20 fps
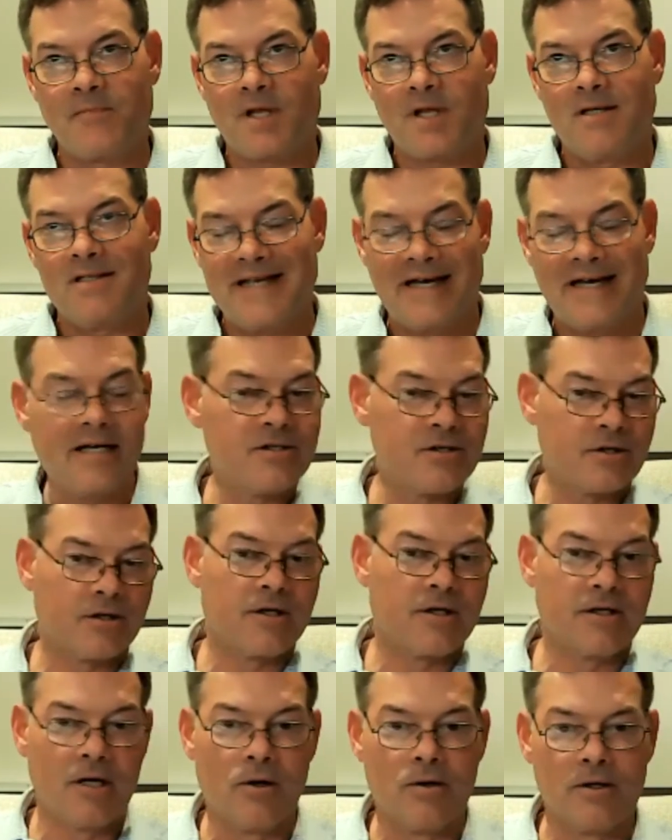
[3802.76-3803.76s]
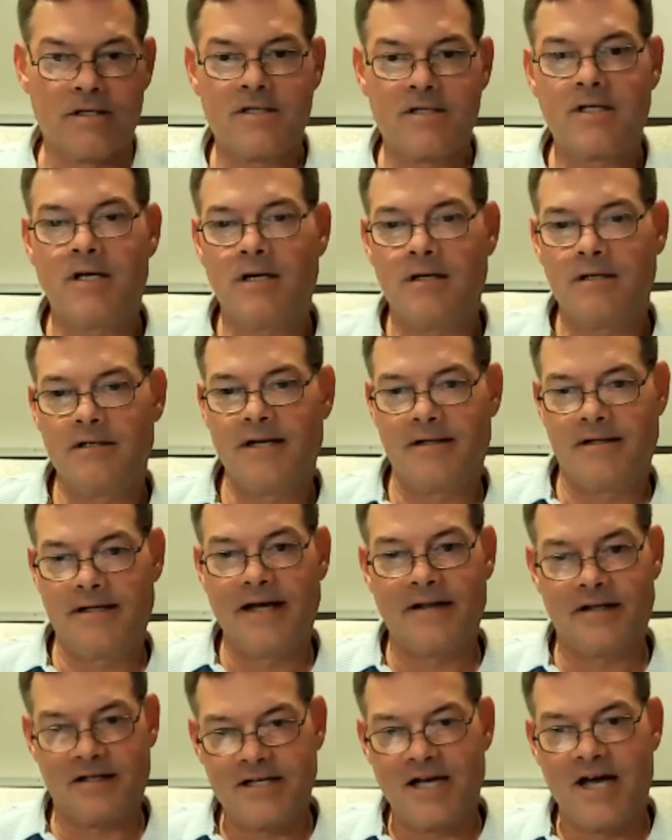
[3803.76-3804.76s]
tenants are going to notice now
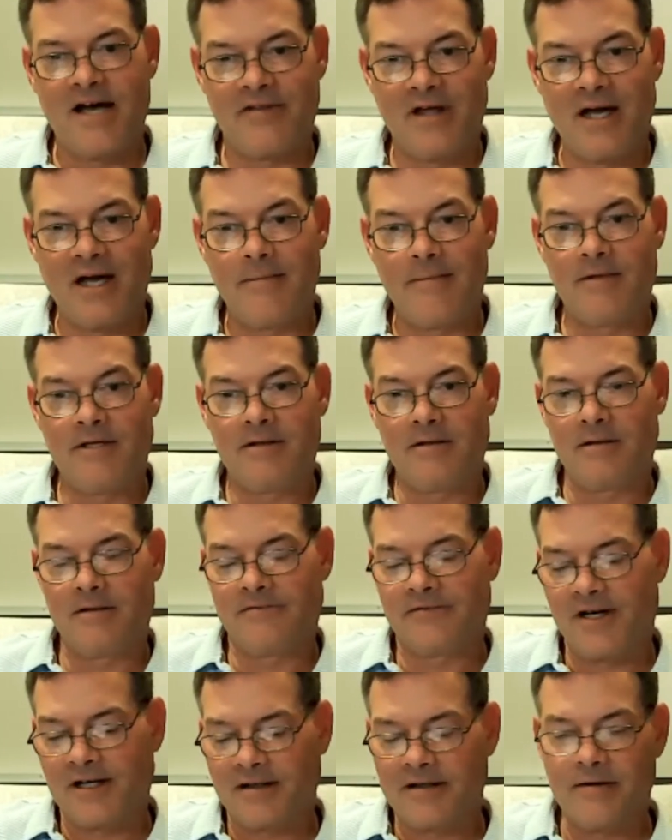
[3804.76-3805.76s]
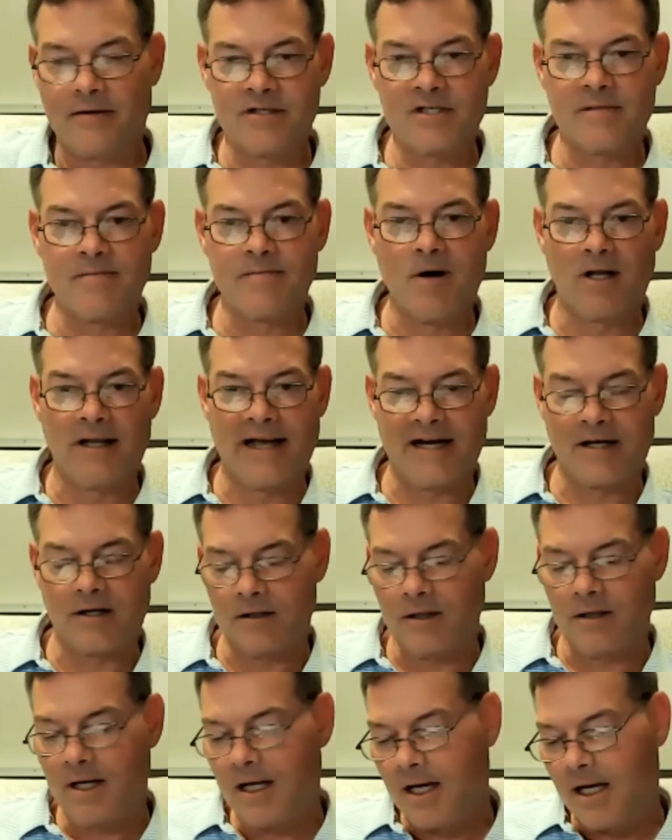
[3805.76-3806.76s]
that you have them, and frankly, they're a small anchor.
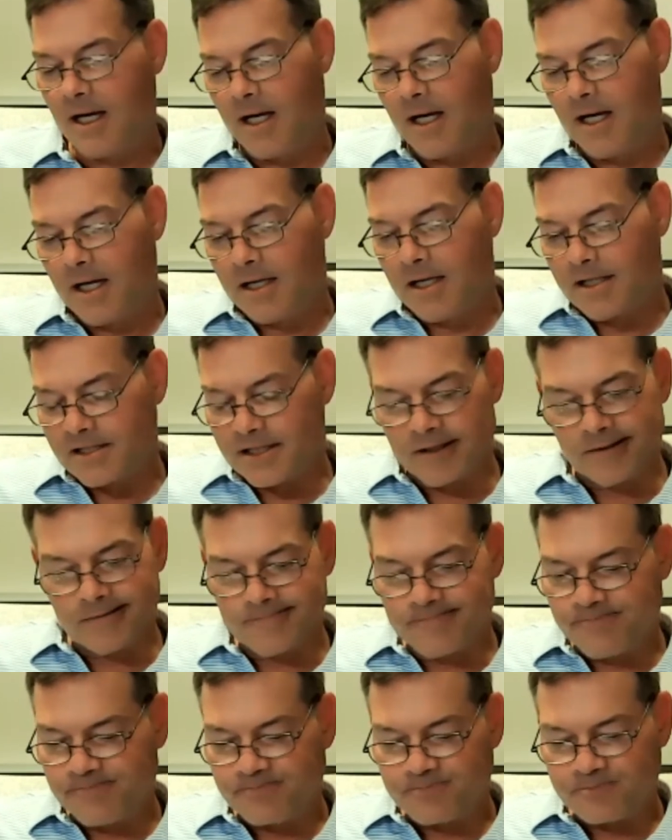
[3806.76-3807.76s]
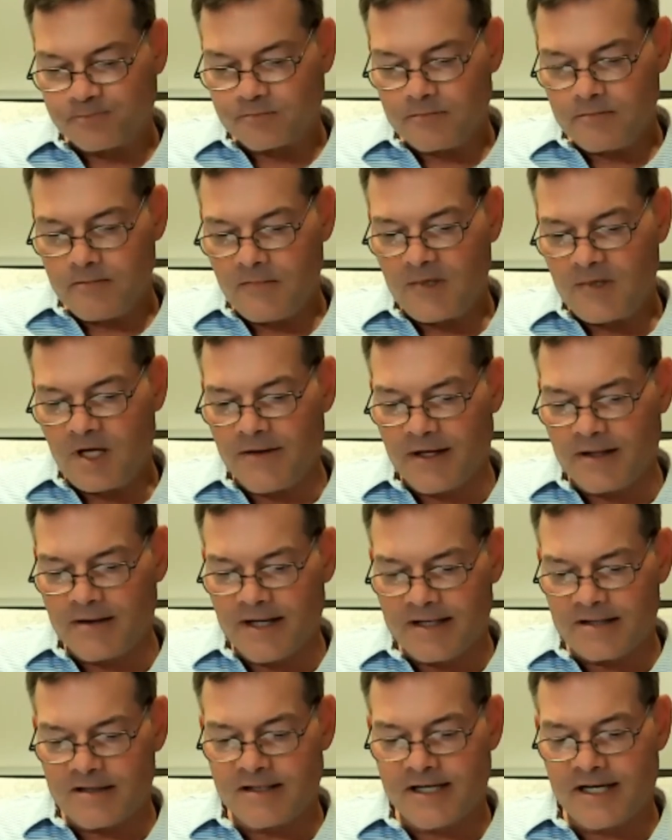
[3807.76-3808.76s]
So
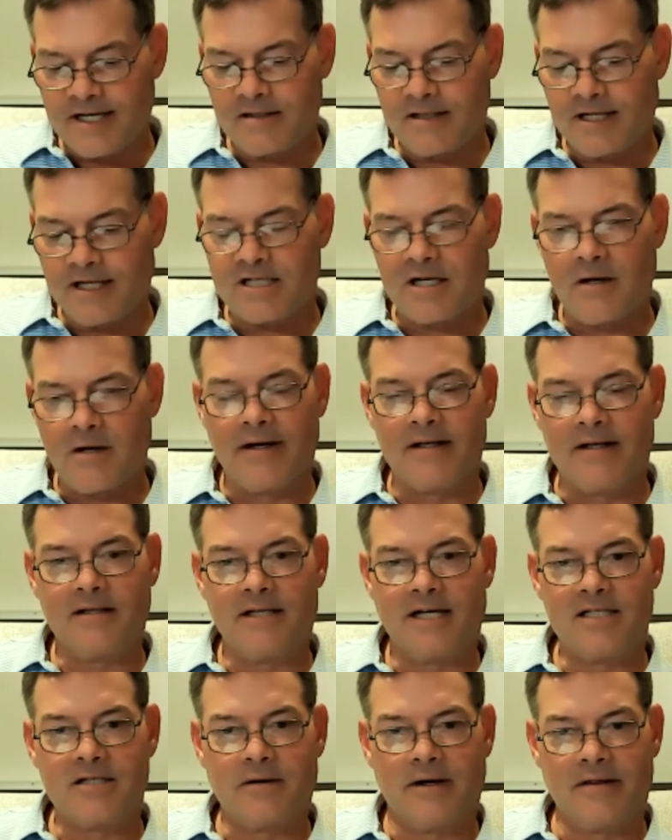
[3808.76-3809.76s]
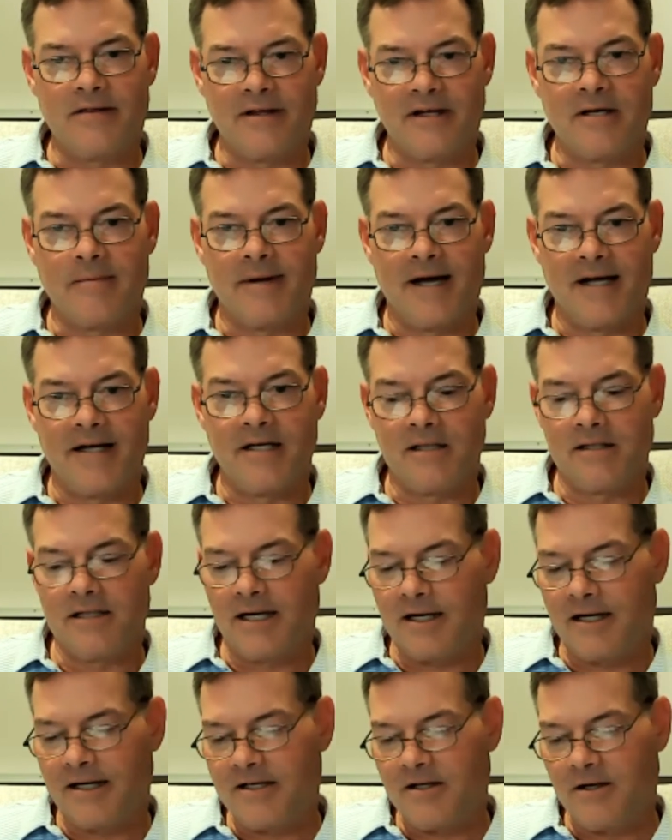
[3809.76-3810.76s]
that's how I think about it.
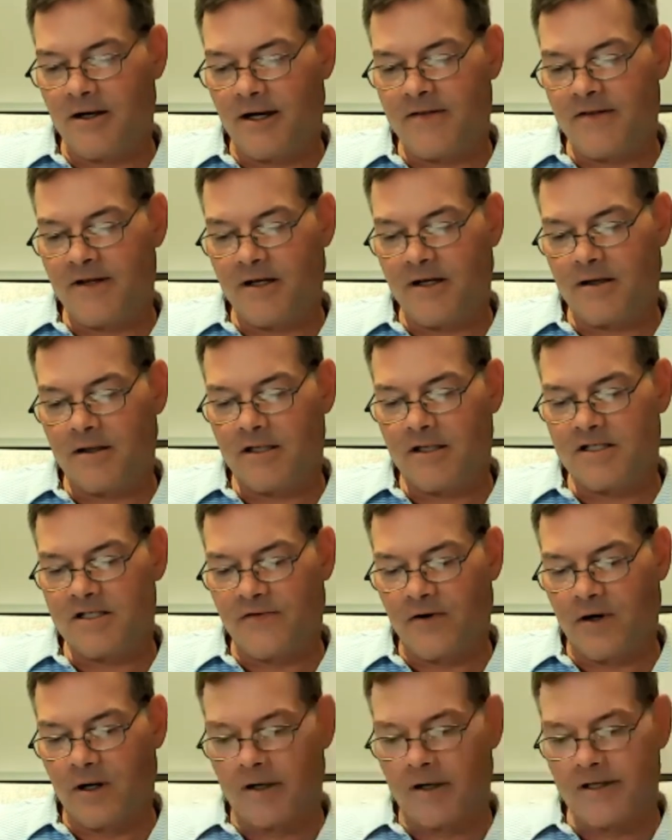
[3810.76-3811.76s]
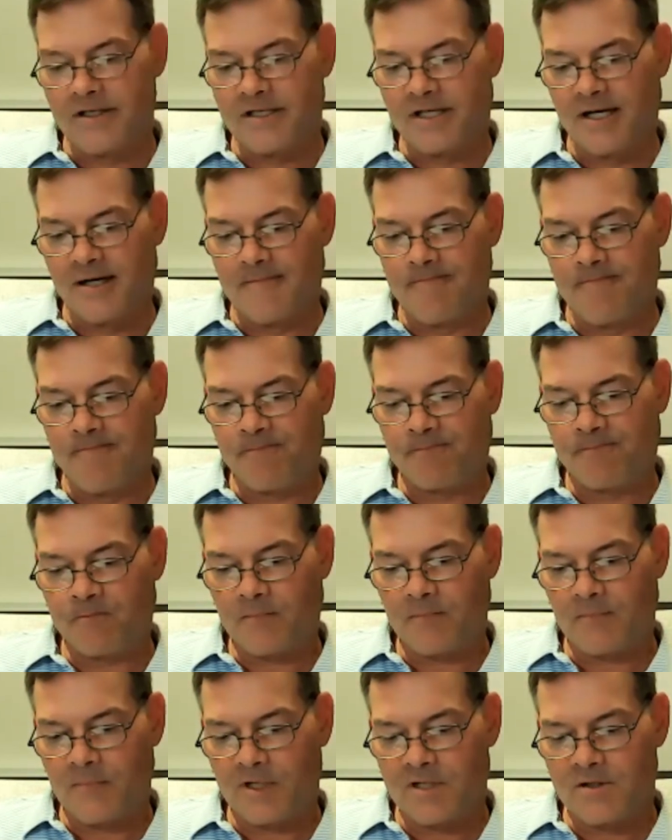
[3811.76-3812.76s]
I think as far as
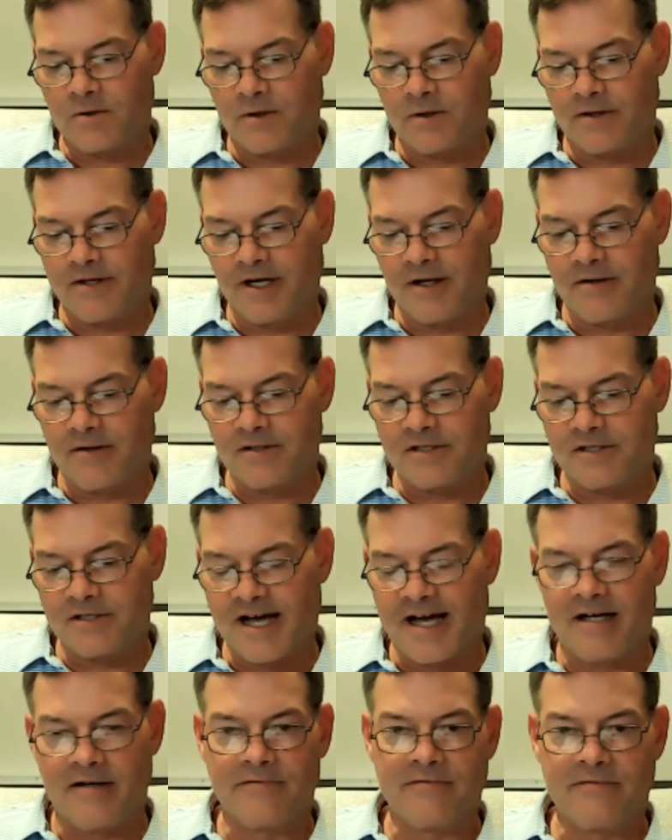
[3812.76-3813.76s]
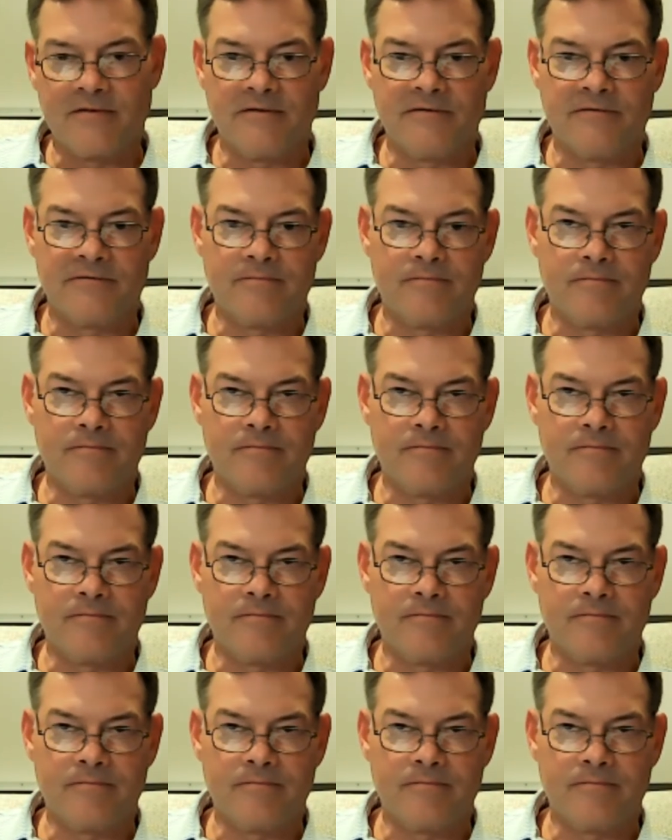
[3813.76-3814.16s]
sort of the other side of